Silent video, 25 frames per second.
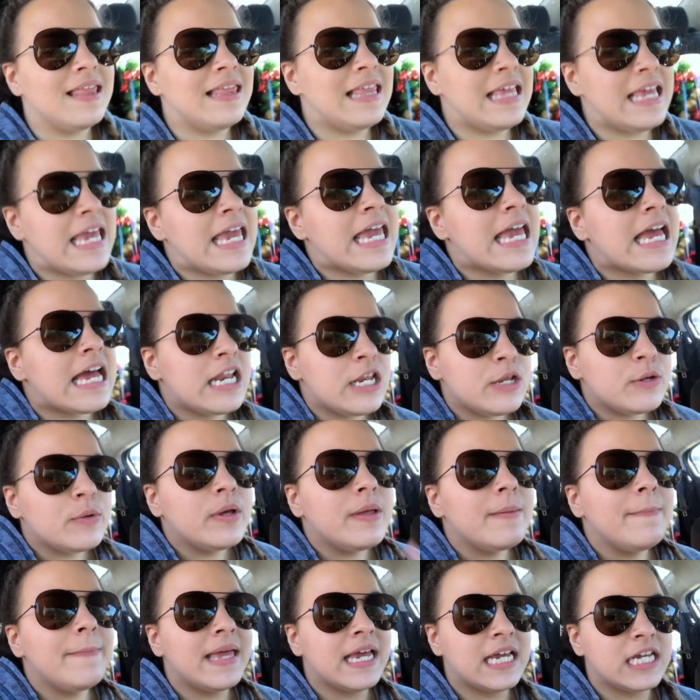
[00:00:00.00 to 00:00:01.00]
The
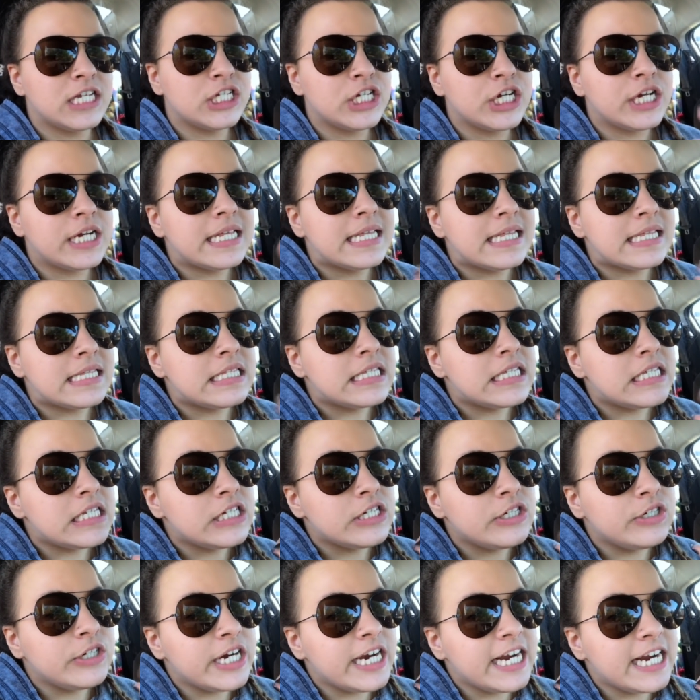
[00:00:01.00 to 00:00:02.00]
annual picture on
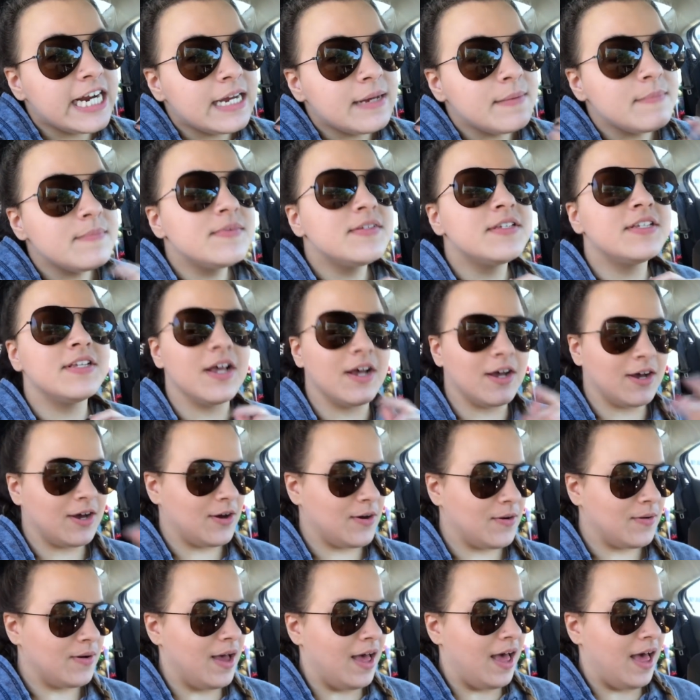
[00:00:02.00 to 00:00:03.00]
Instagram,
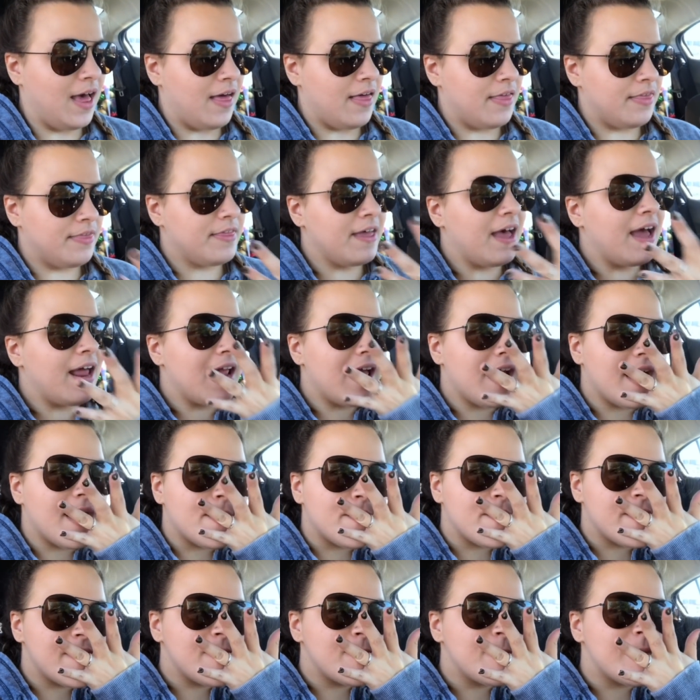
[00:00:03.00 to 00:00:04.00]
so that
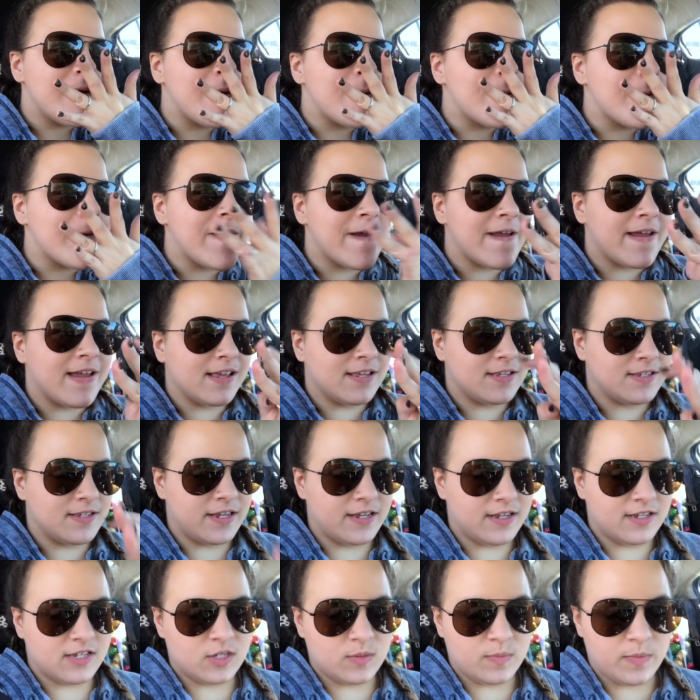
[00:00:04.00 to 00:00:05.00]
happened. My ring is
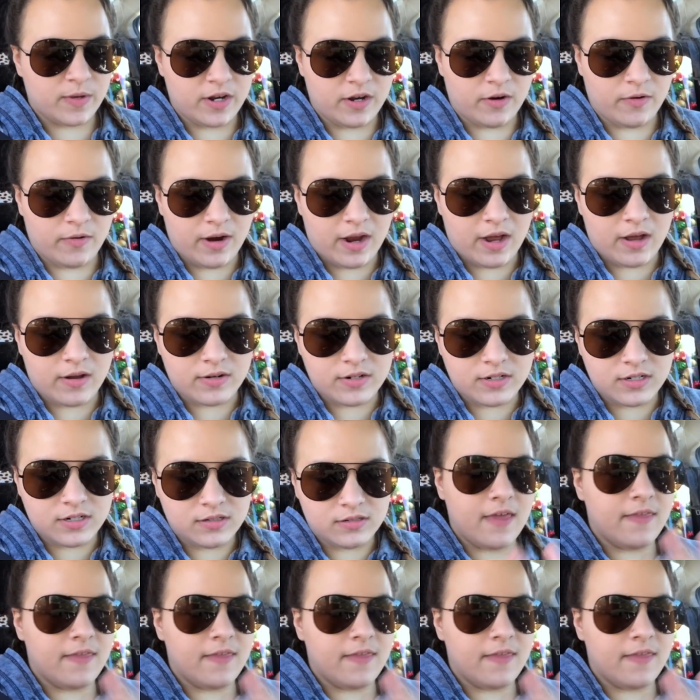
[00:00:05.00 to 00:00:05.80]
like spinning around.